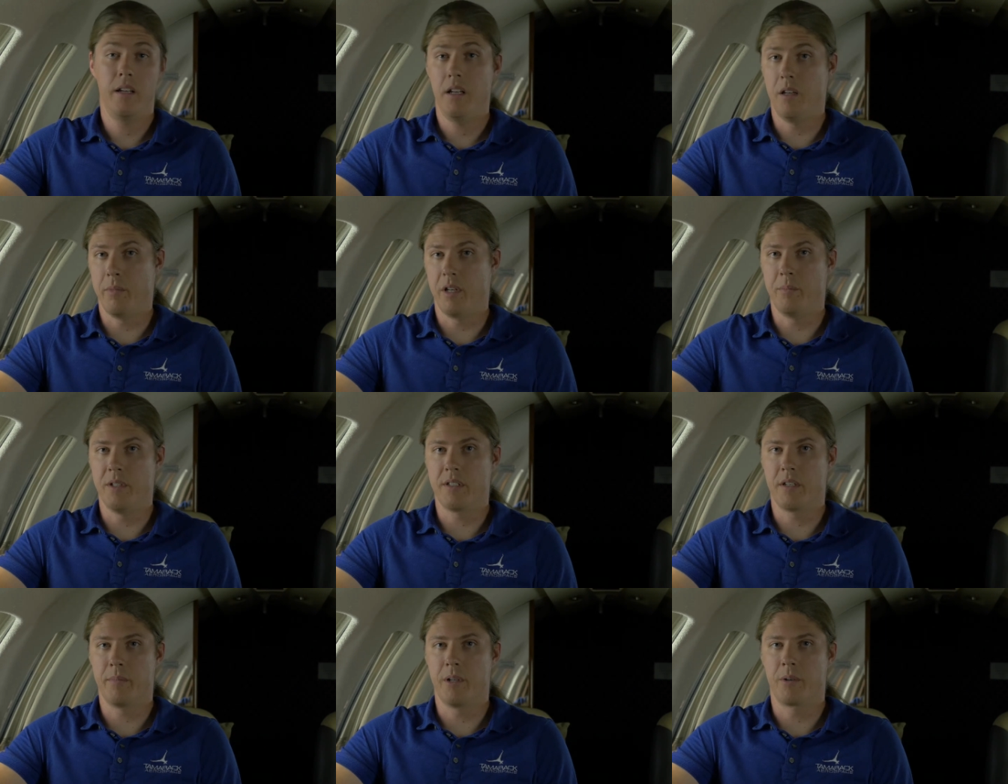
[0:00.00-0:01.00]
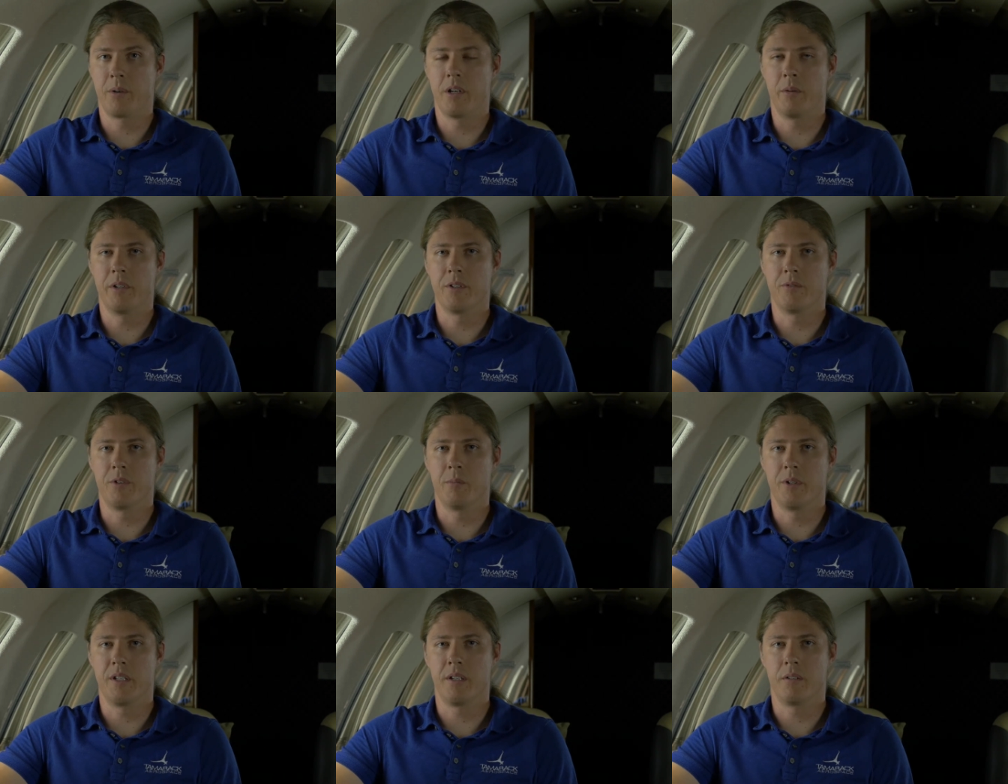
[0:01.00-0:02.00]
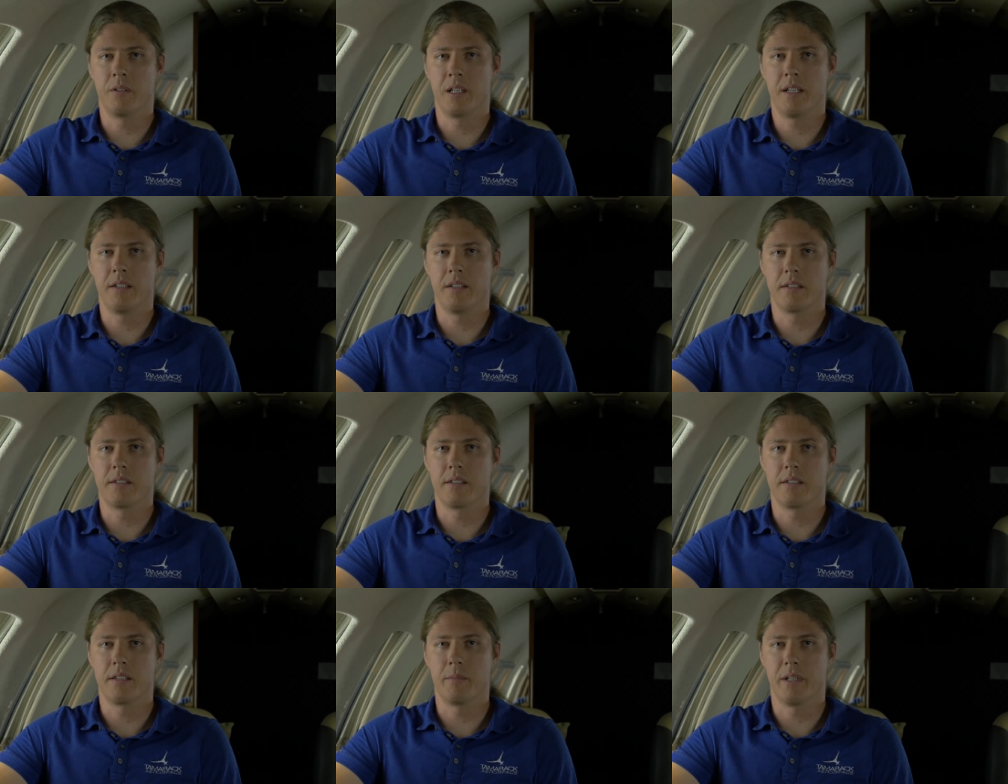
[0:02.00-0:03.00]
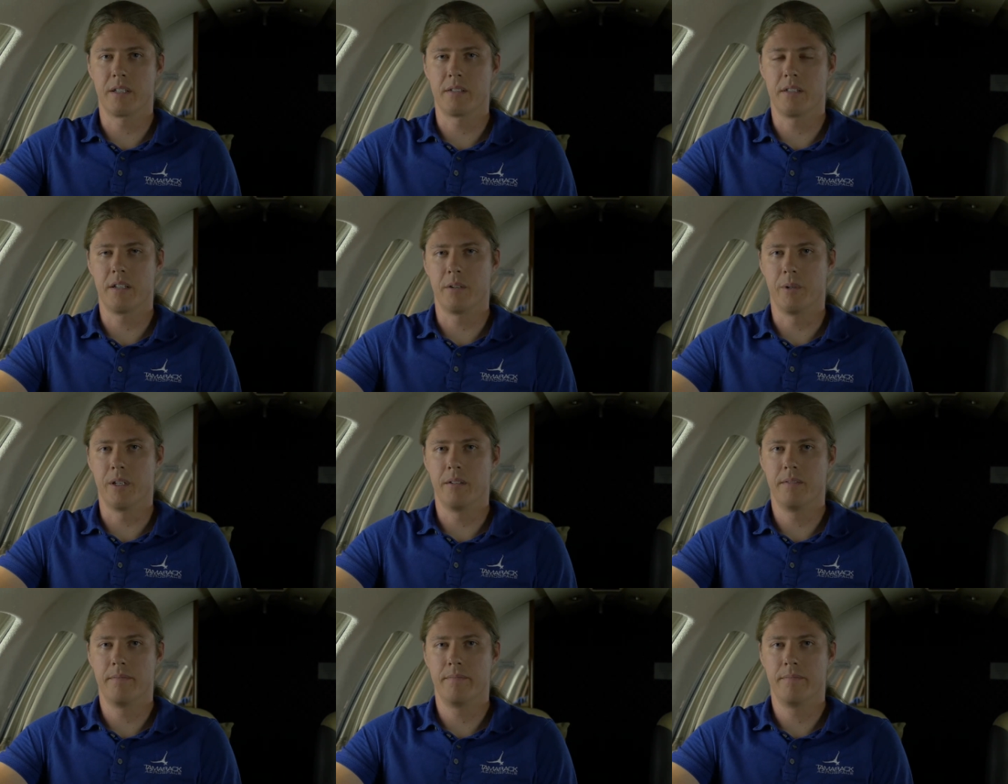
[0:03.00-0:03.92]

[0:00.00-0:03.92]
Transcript: It might be set by requirements for a particular landing distance at max landing weight.